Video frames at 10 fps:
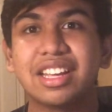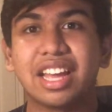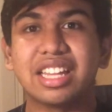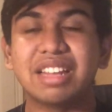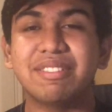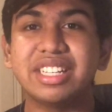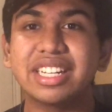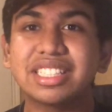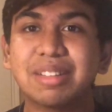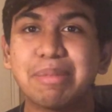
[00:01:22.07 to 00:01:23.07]
And then when you
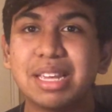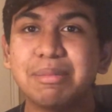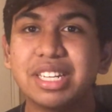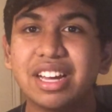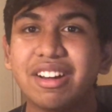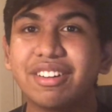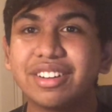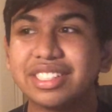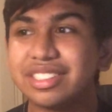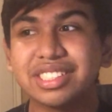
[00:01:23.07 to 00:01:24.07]
get to PBO,
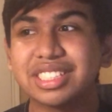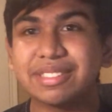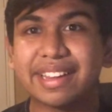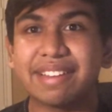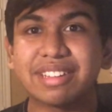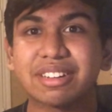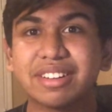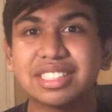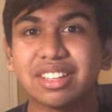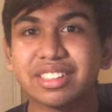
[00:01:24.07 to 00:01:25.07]
you're just swinging with
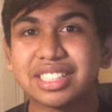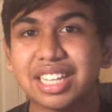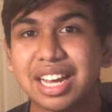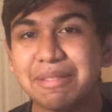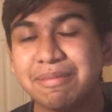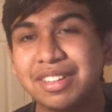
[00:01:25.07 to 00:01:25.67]
crits all the time.